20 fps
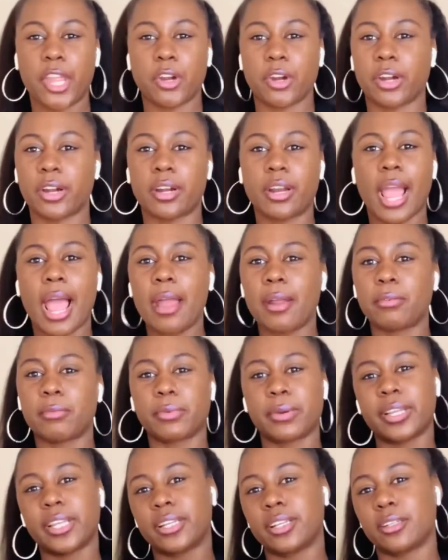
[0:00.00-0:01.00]
or I
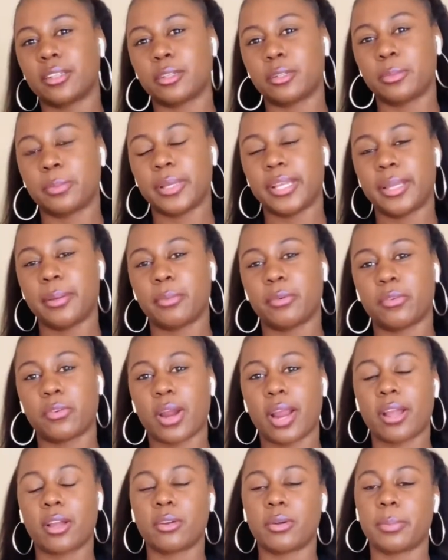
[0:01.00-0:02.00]
read a little bit before
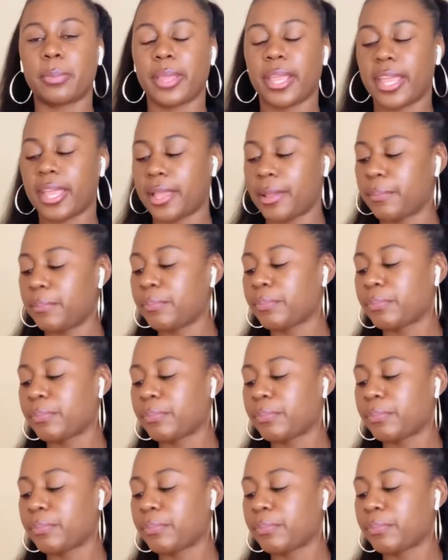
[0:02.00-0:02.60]
I go to bed,